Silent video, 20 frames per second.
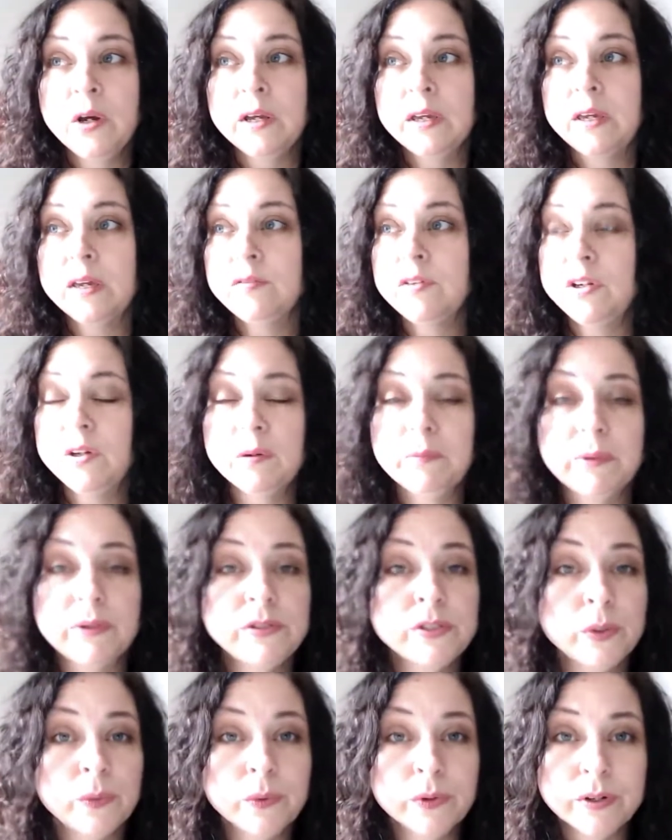giving you a
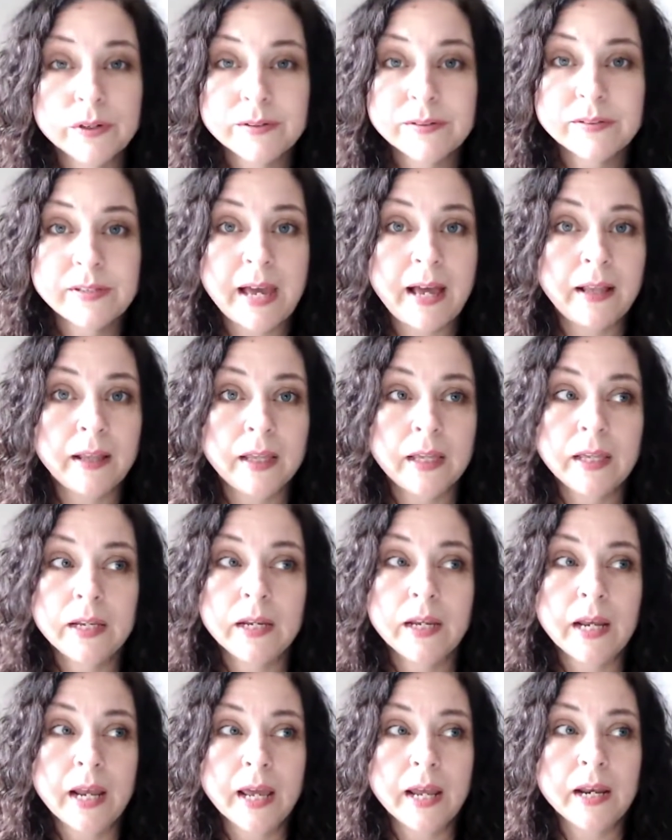bunch of word salad
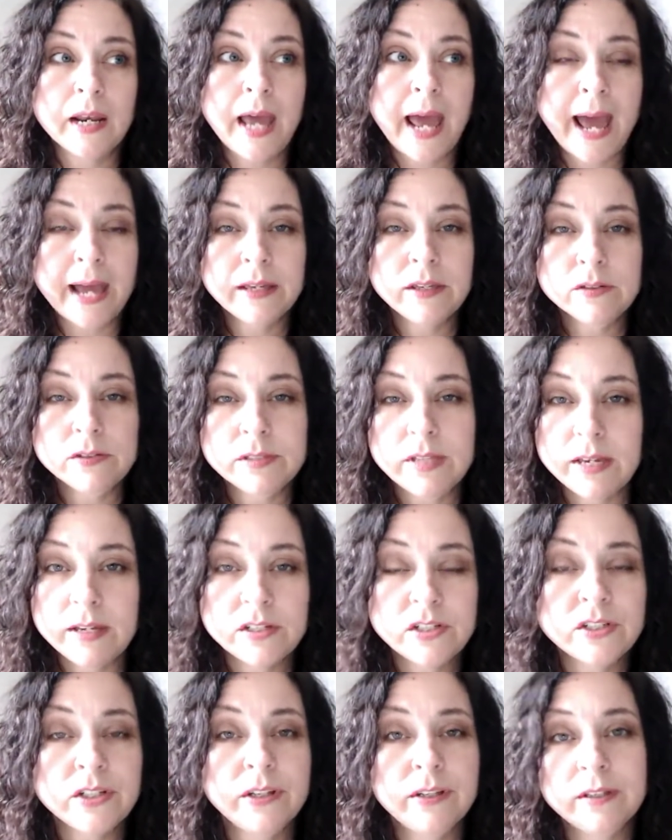and, and
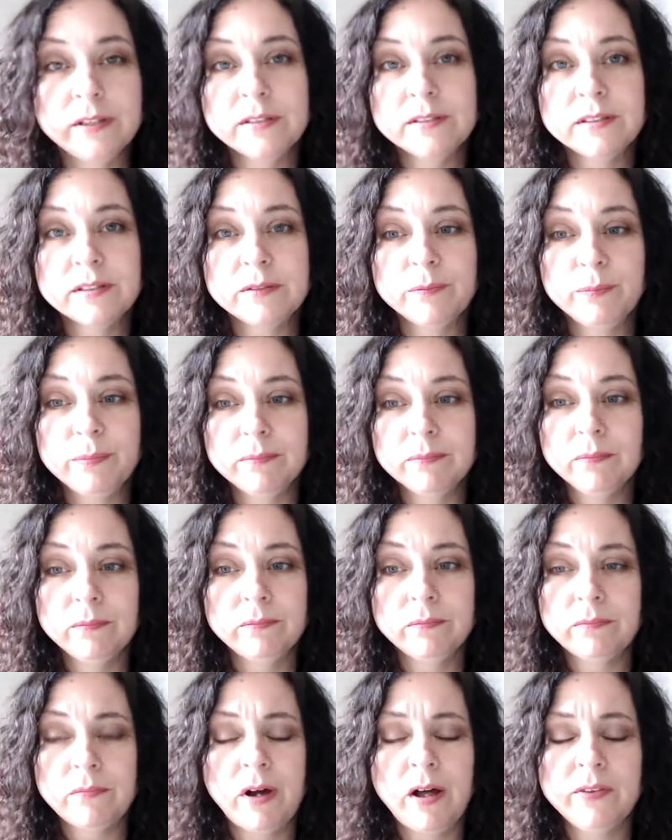accusations and
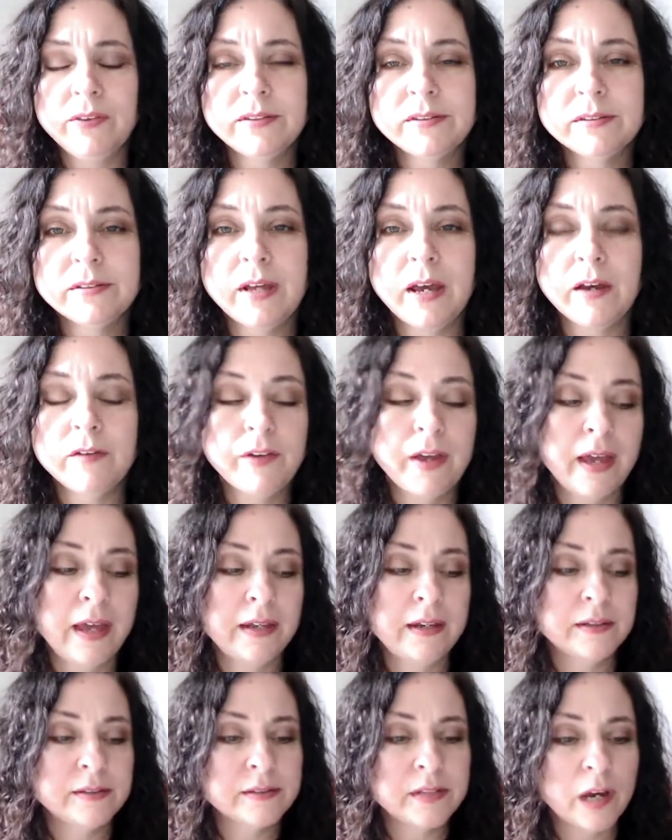all this stuff.
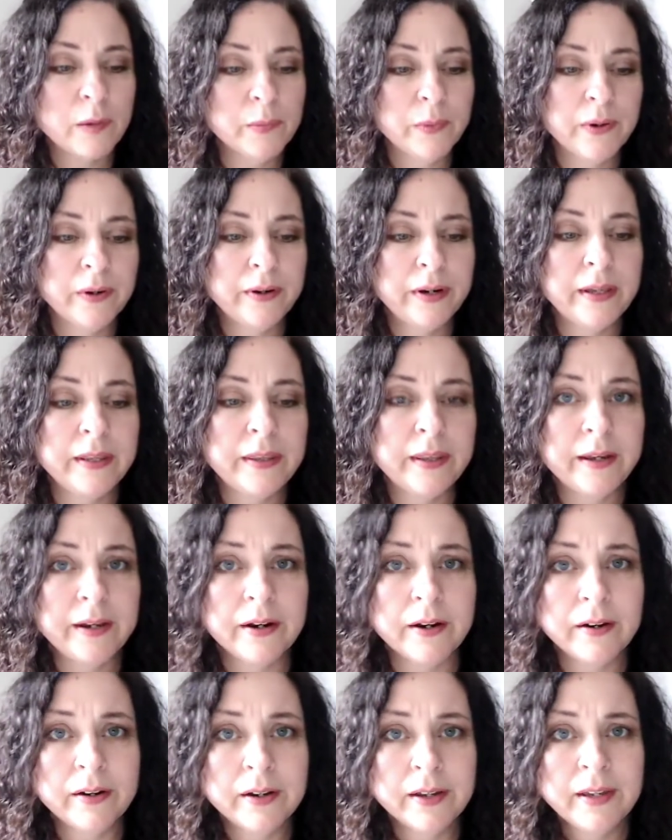And somewhere in
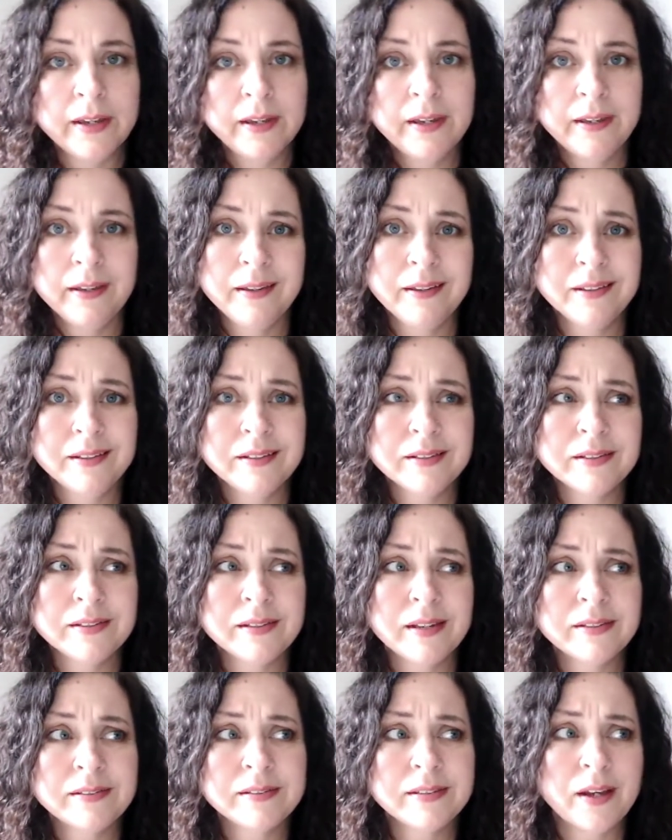there is
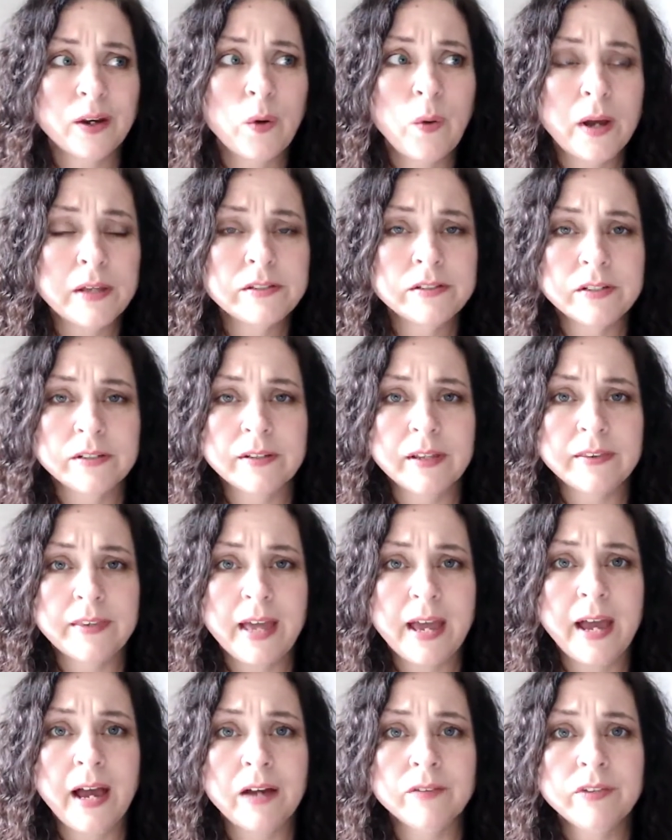a, a question that
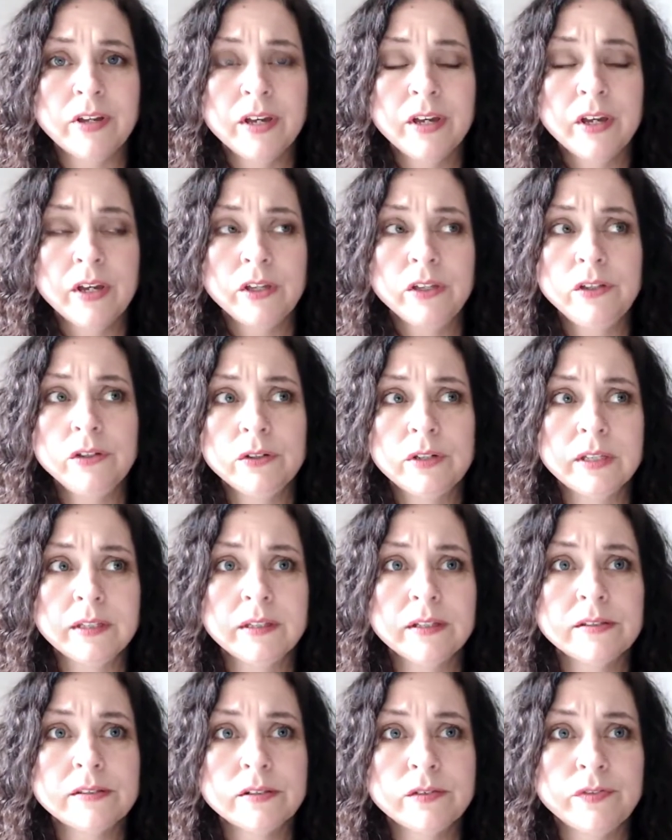they have. You can
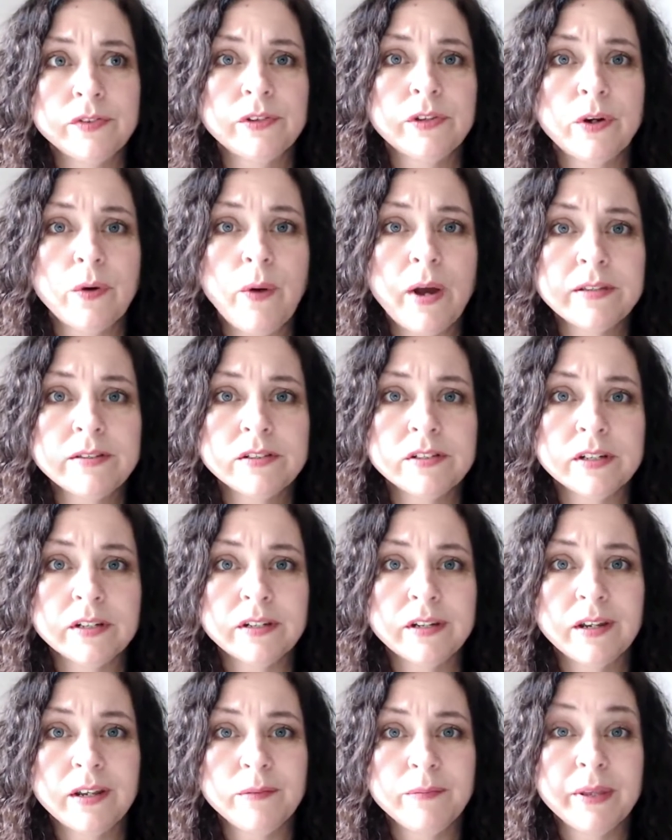listen for the
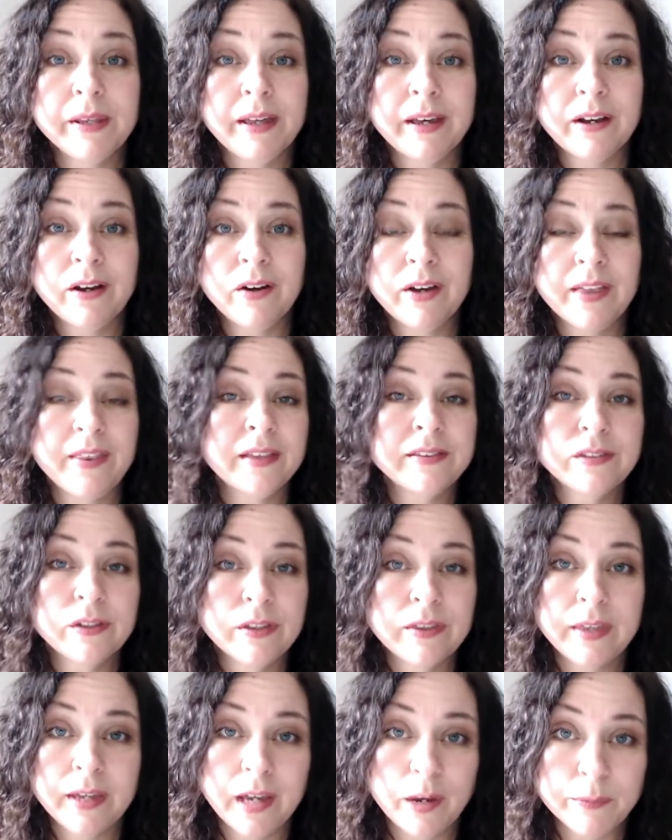question and be like, okay, that's the
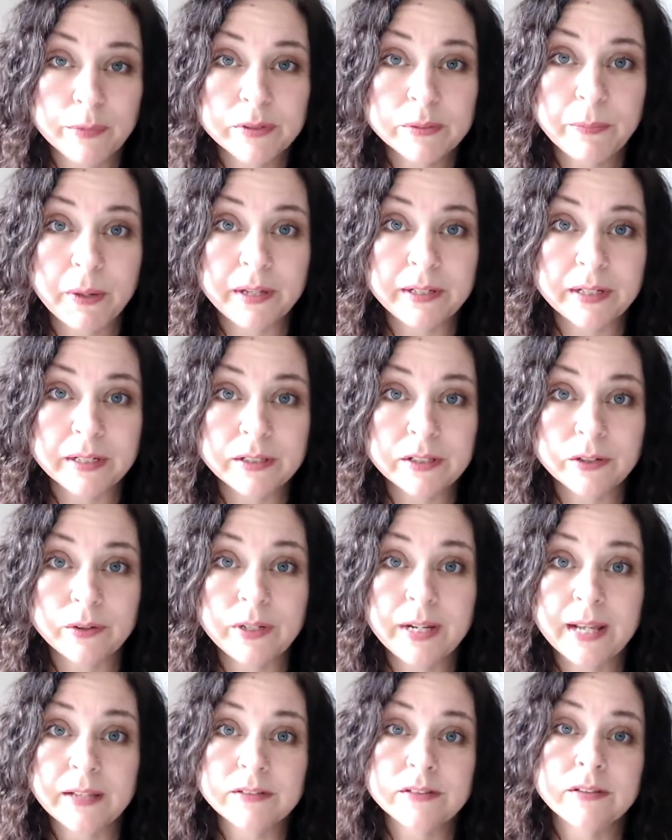only thing I'm responding to,
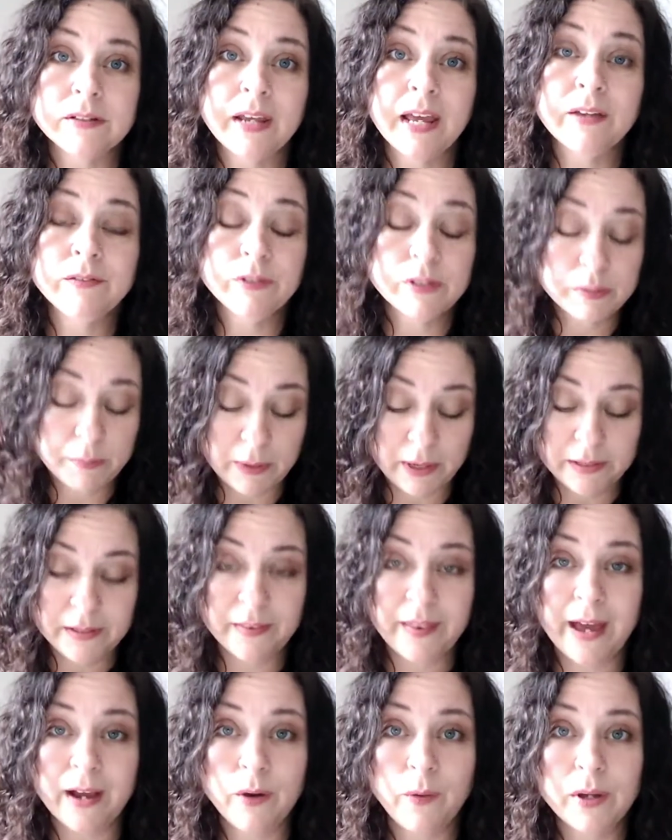and answer and respond to
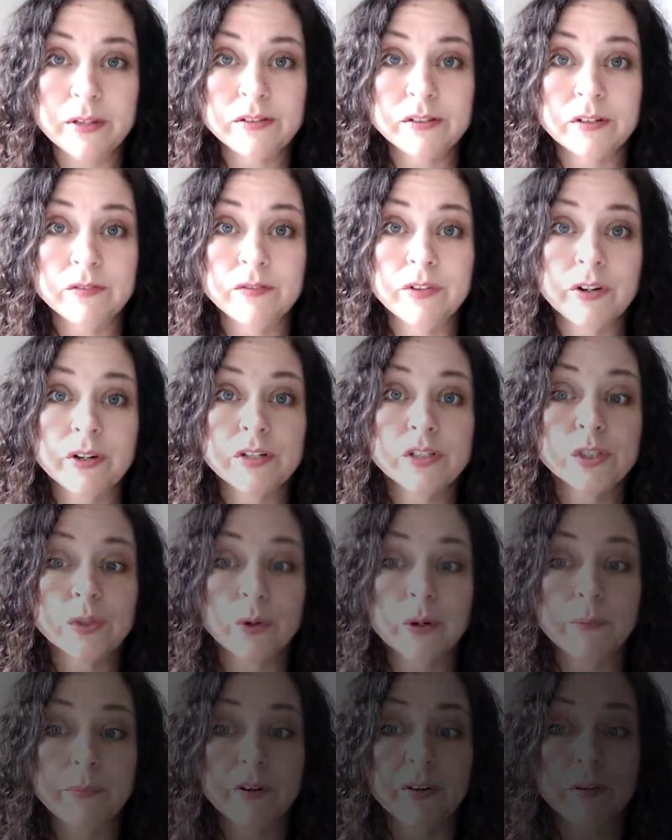that question. Very
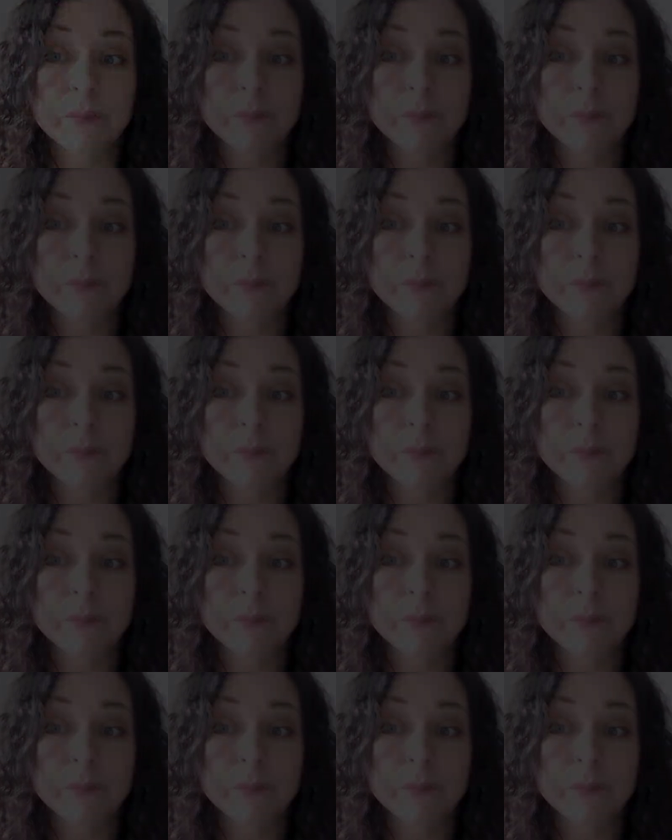short, very